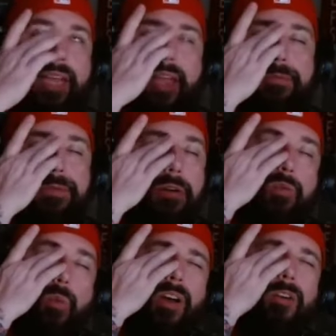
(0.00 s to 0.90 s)
he fares
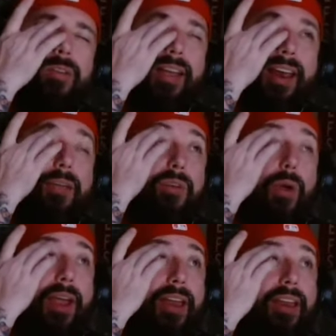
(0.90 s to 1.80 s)
well at
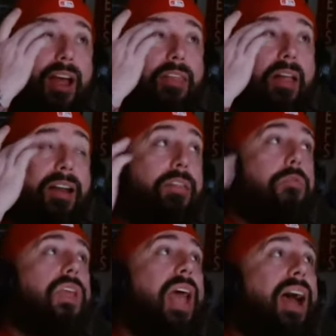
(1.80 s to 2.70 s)
heavyweight. A lot of
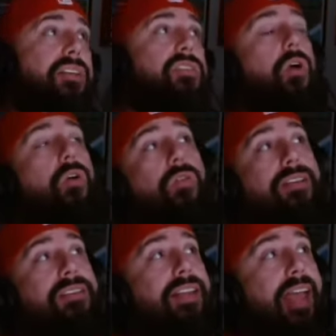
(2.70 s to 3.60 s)
those guys are
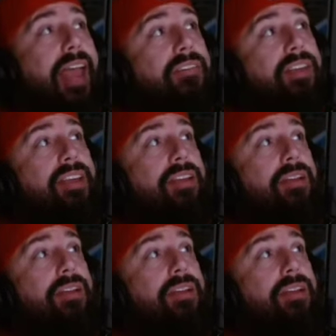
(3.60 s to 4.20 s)
wrestling heavy.